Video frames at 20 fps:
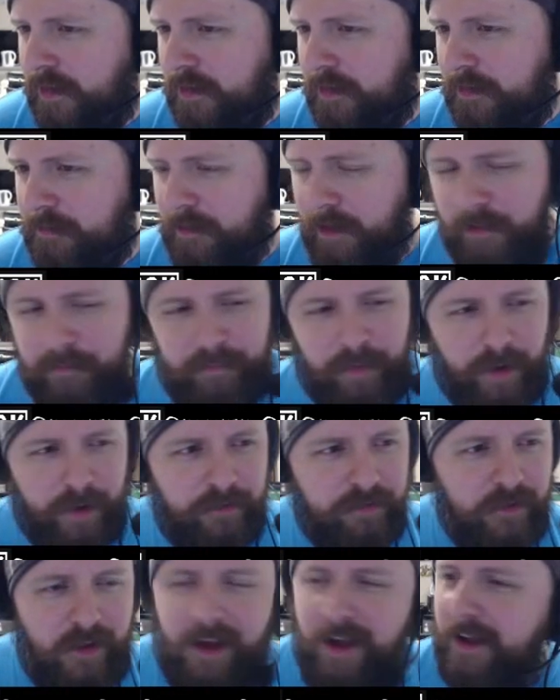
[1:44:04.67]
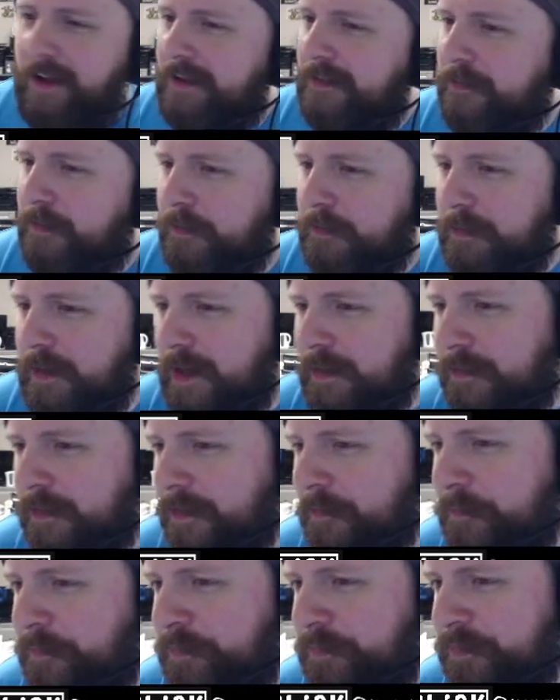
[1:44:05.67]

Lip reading: You young butterfly or whatever.